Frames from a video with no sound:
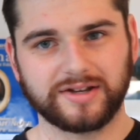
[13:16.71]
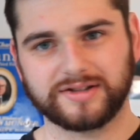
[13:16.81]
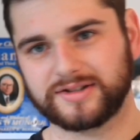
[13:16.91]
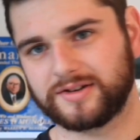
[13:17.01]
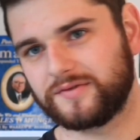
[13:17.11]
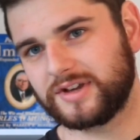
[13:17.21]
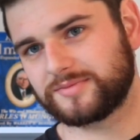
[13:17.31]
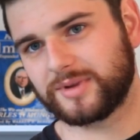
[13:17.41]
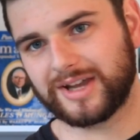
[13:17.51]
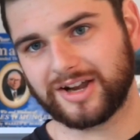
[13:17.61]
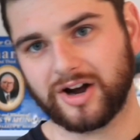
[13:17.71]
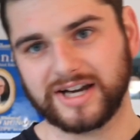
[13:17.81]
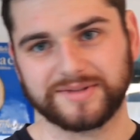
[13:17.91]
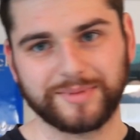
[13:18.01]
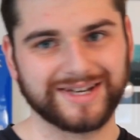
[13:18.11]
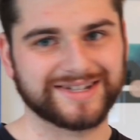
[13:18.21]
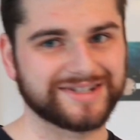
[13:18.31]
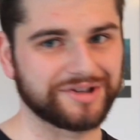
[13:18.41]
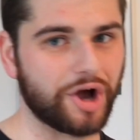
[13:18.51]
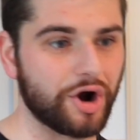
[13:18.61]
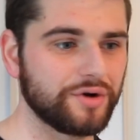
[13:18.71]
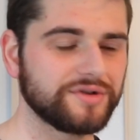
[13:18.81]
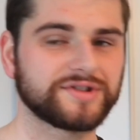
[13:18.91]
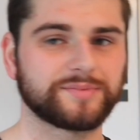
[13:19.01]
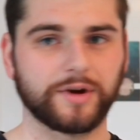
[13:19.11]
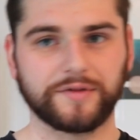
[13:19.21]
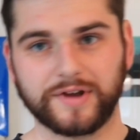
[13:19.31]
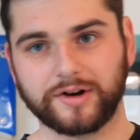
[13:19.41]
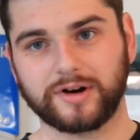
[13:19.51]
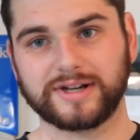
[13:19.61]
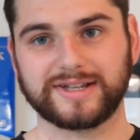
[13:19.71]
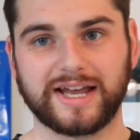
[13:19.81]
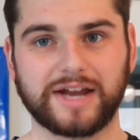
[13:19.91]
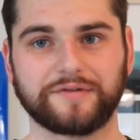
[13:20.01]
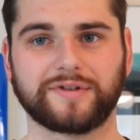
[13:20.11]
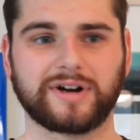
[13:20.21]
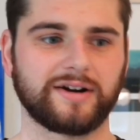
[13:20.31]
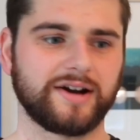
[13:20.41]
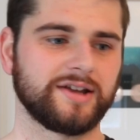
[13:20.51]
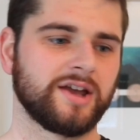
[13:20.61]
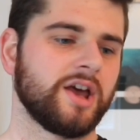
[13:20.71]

It's an investment that Guy Spier still owns, both Fiat Chrysler and Ferrari.